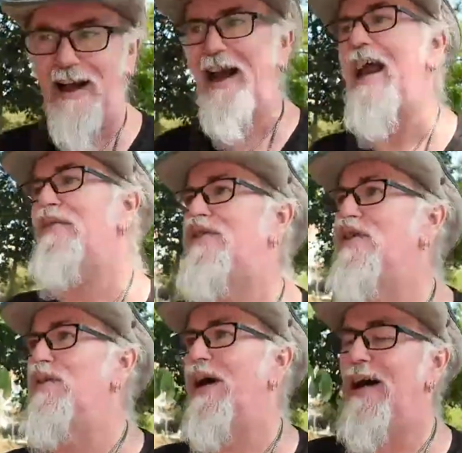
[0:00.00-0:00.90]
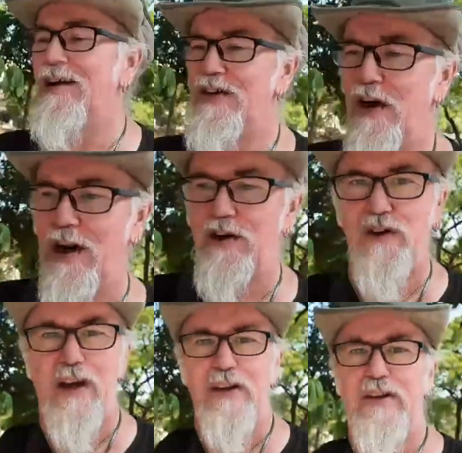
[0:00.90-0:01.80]
I have to uh, start
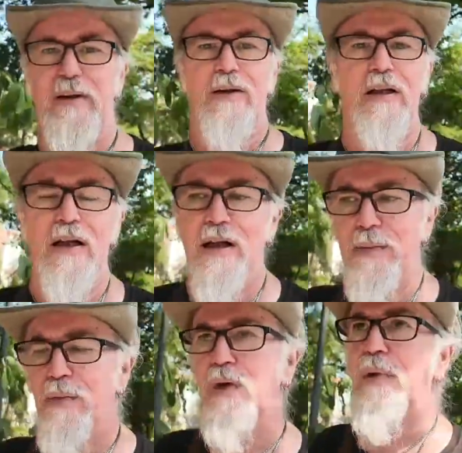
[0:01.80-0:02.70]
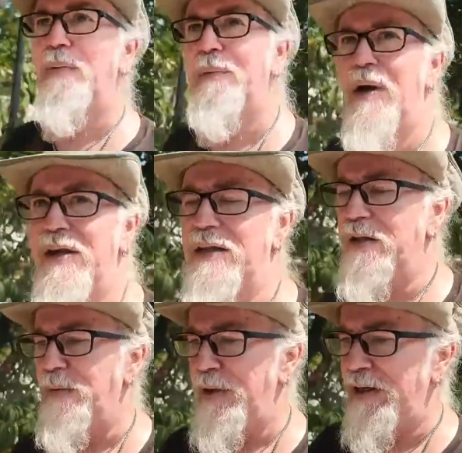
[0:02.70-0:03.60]
exercising more my upper body a
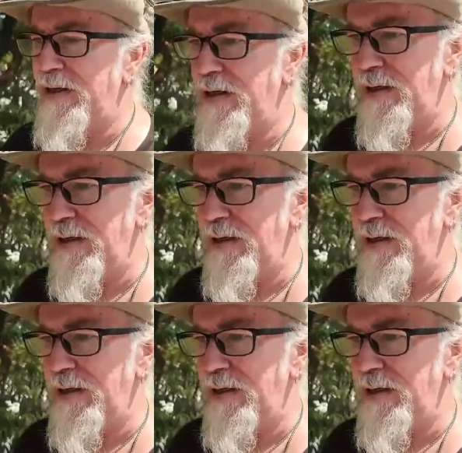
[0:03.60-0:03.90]
little bit.